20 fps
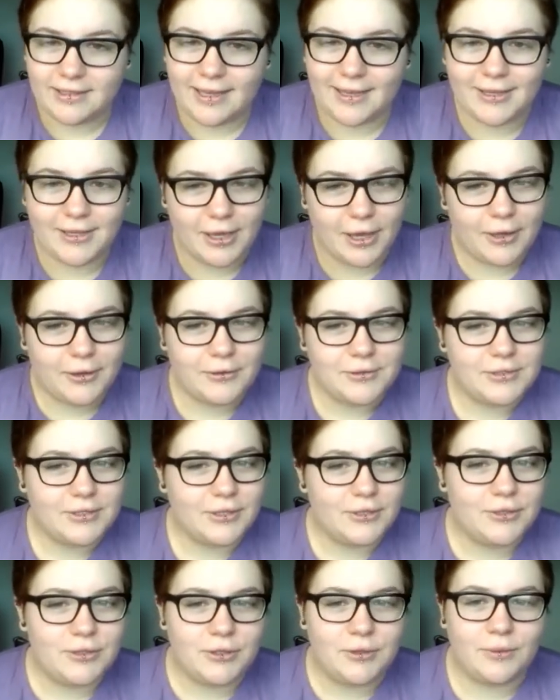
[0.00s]
that girls
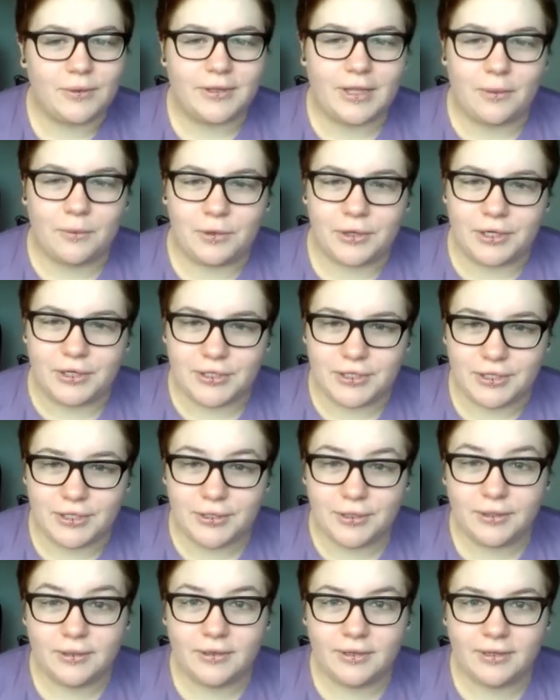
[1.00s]
can do what they want to
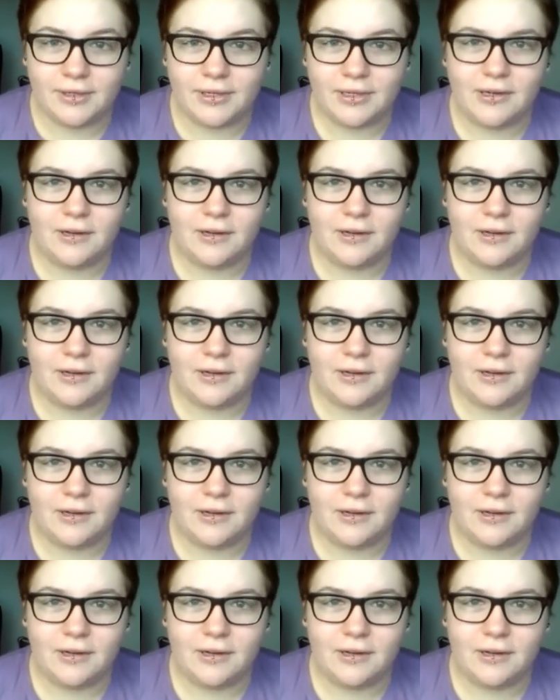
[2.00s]
do,